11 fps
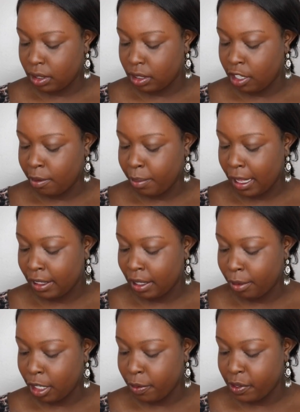The palette I'm
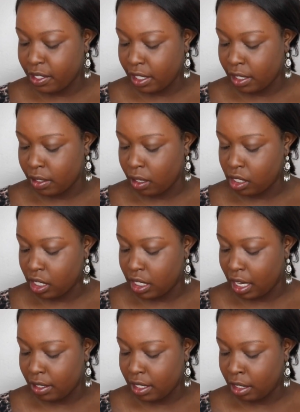going to be using is called the
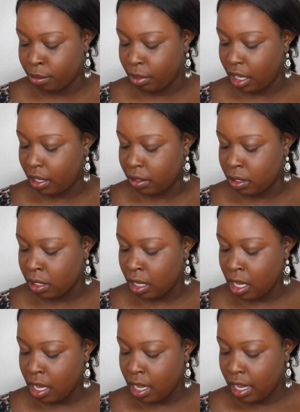Downton Browns.
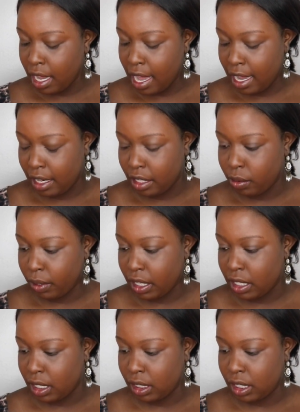
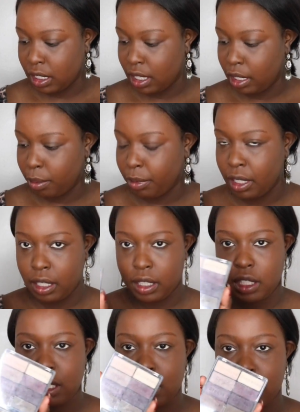8026 is the number, and
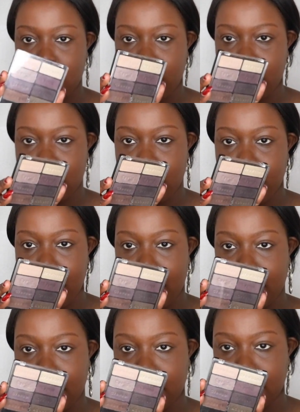this is what the
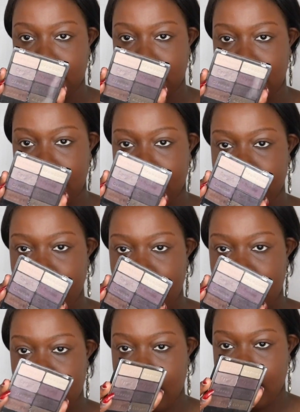palette looks like.
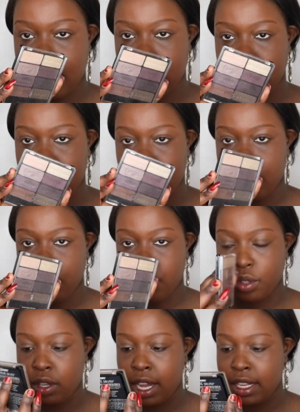It's like very
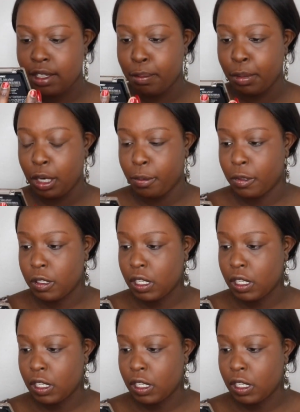neutral. It has some purples